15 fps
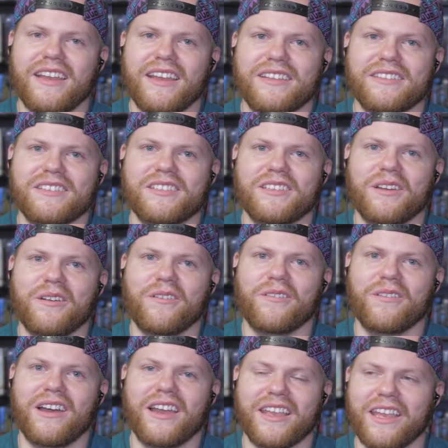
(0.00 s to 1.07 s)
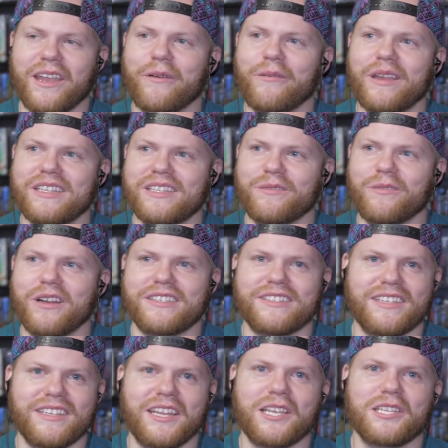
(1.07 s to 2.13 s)
And so I can't wait to
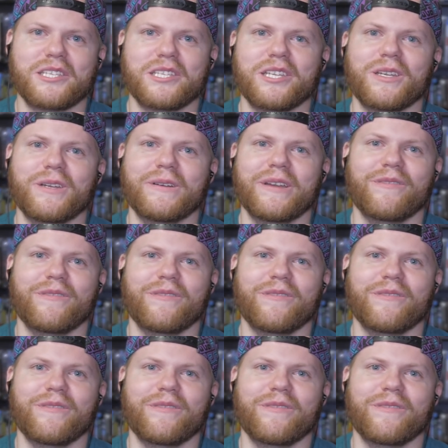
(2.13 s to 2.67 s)
watch the next two.